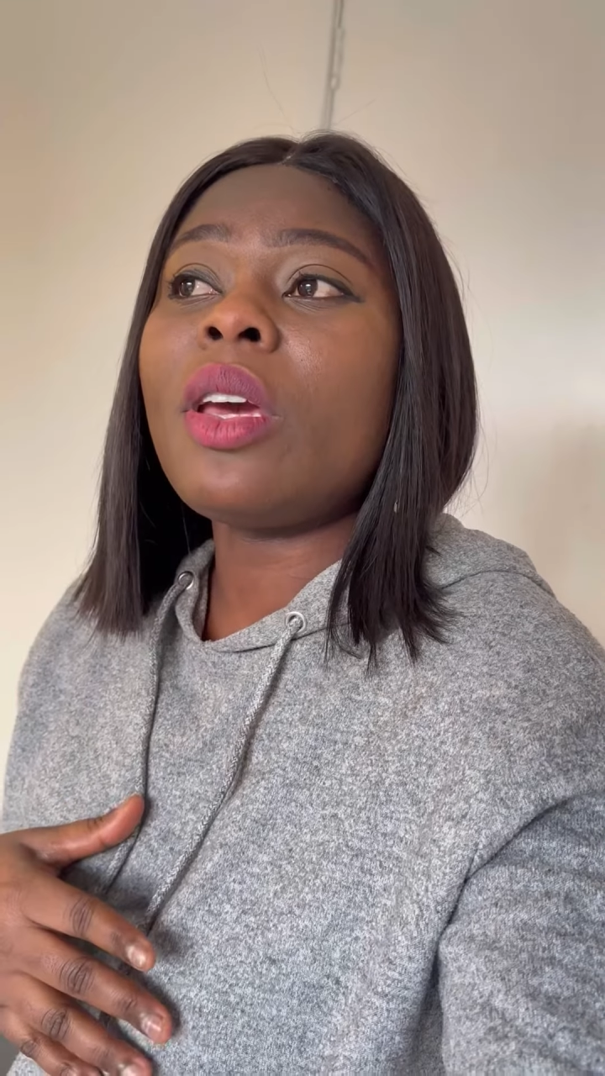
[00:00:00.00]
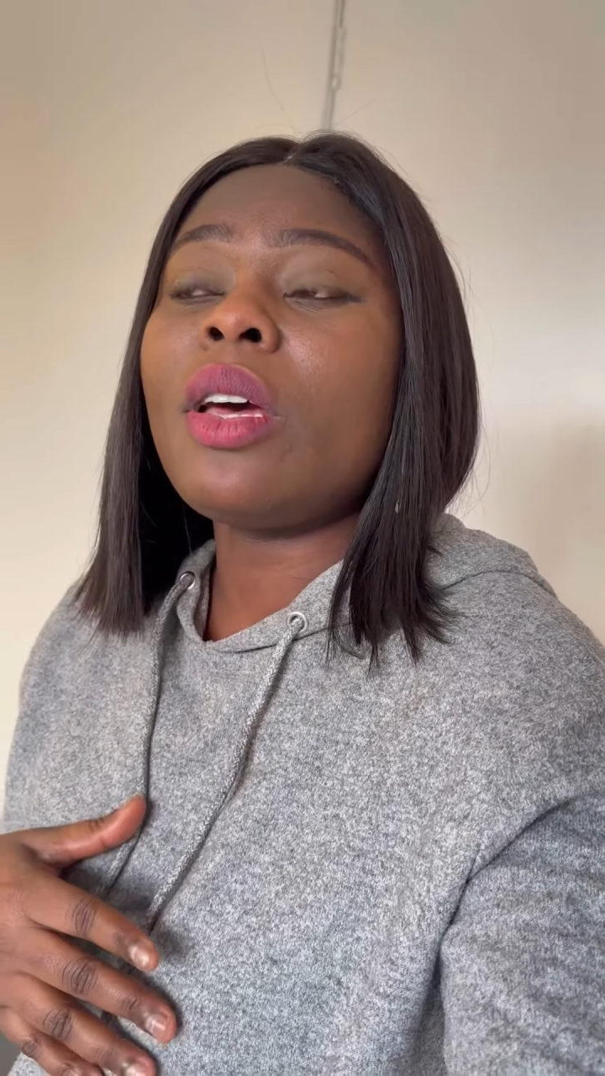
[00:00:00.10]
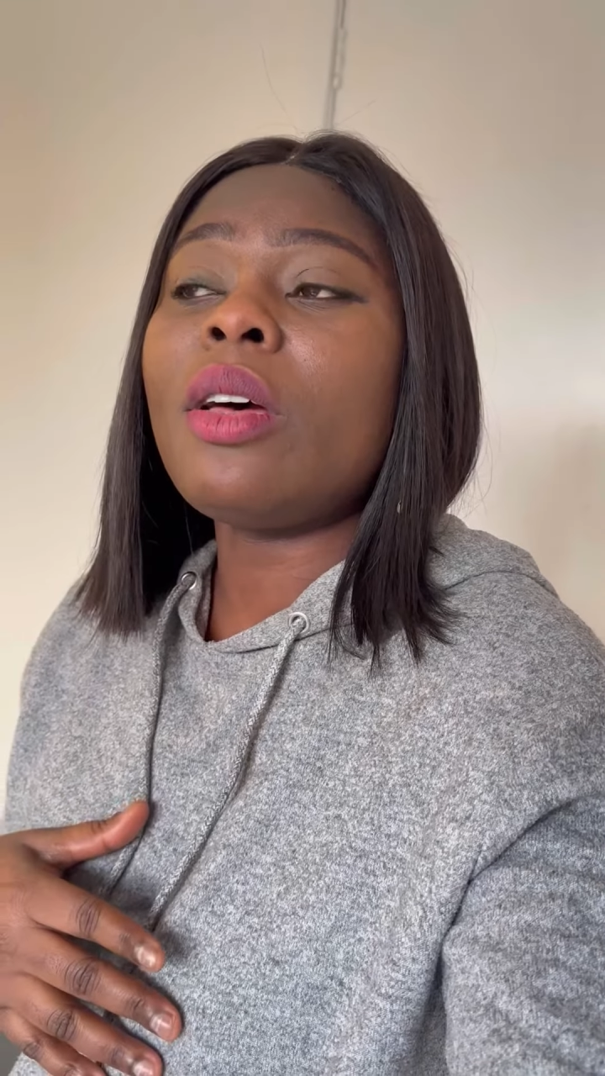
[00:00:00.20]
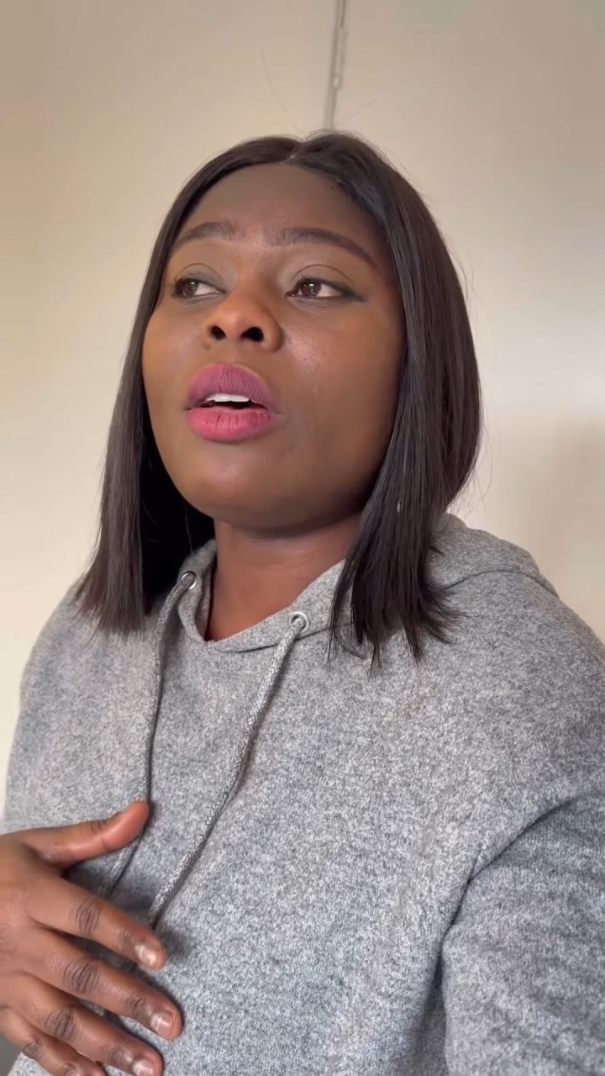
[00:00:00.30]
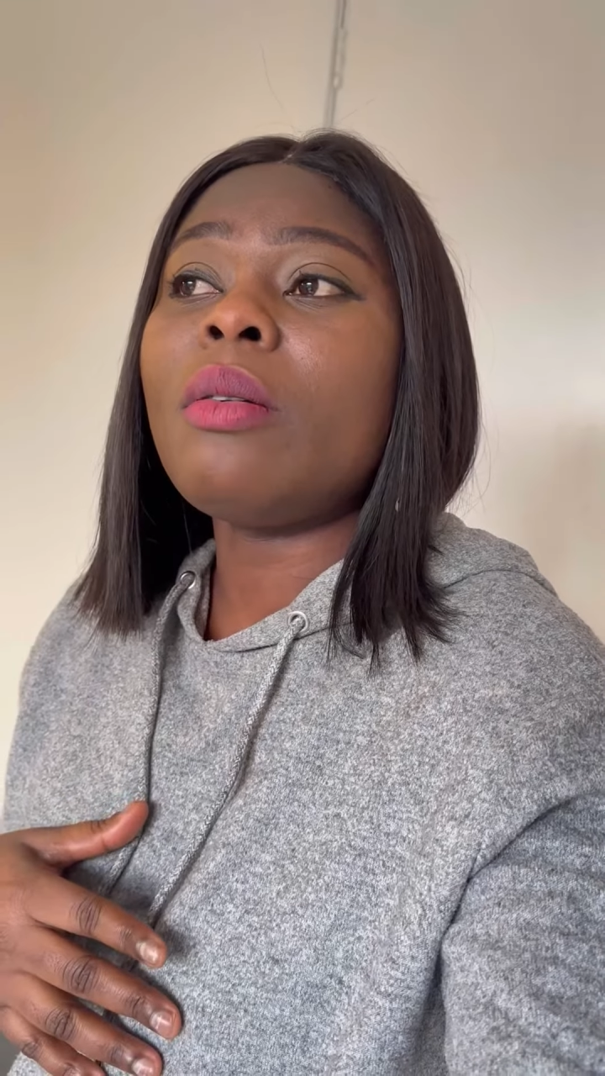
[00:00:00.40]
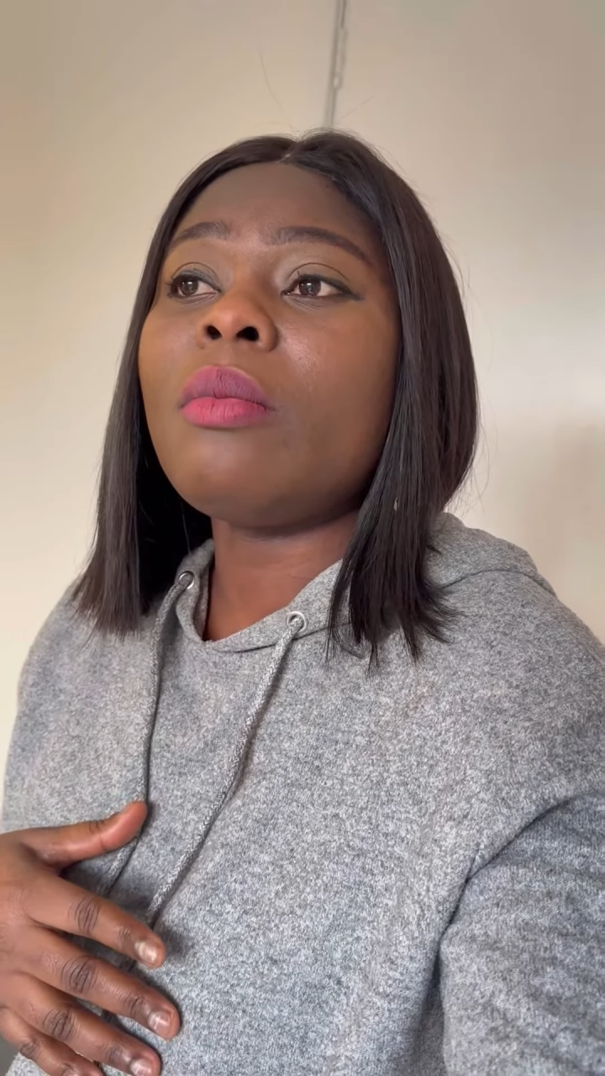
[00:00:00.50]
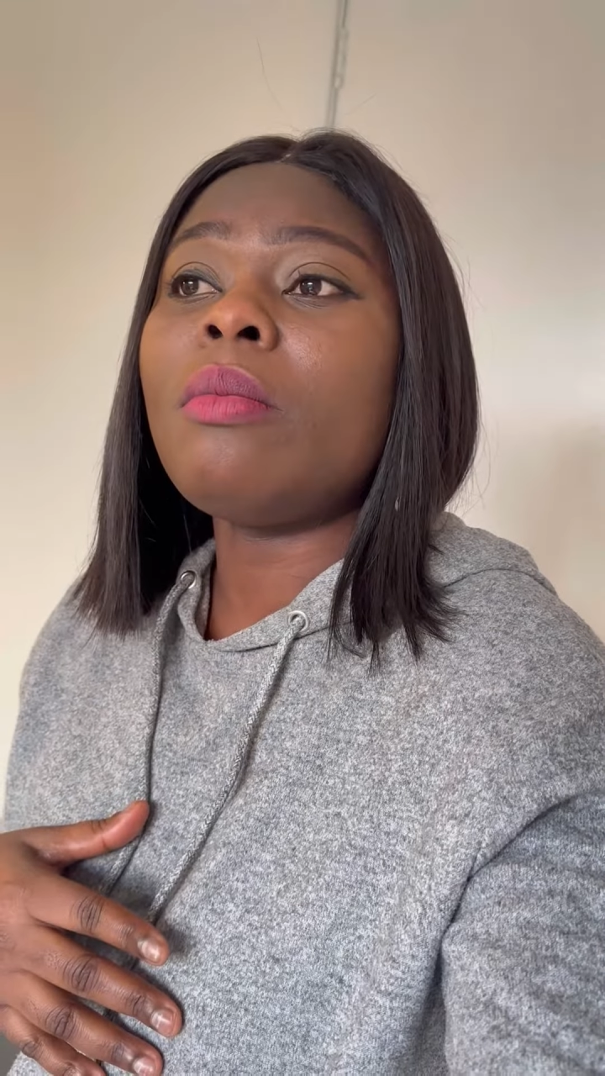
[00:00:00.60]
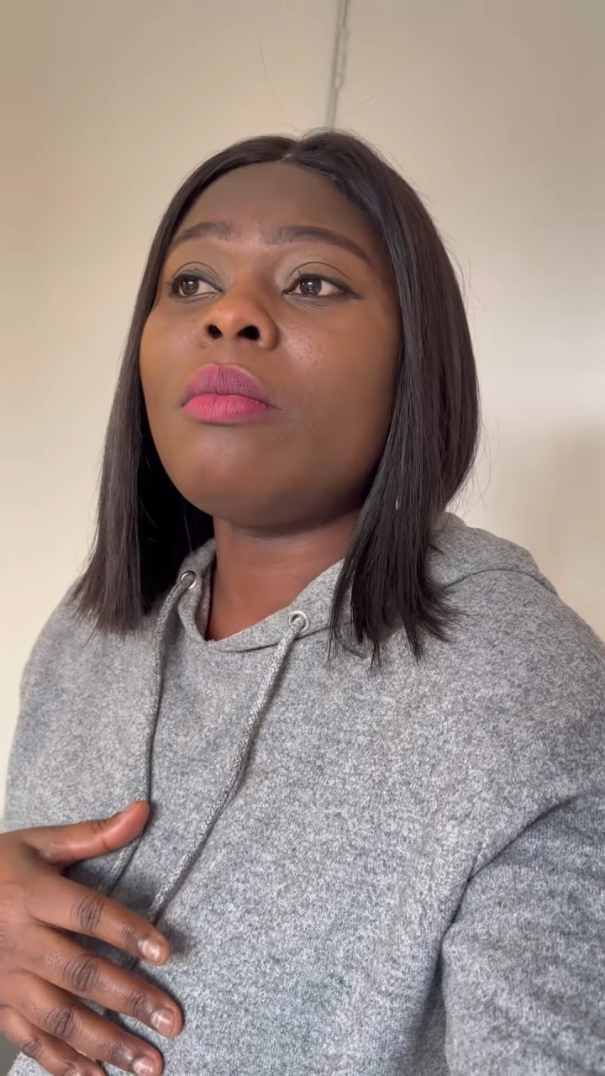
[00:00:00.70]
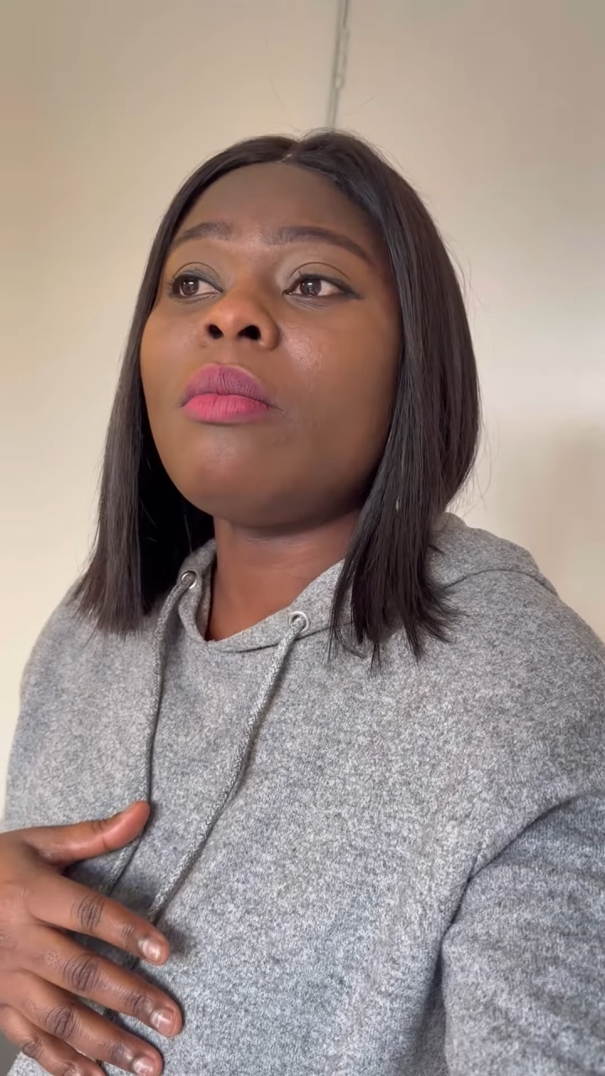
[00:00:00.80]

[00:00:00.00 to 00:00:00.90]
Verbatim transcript: um,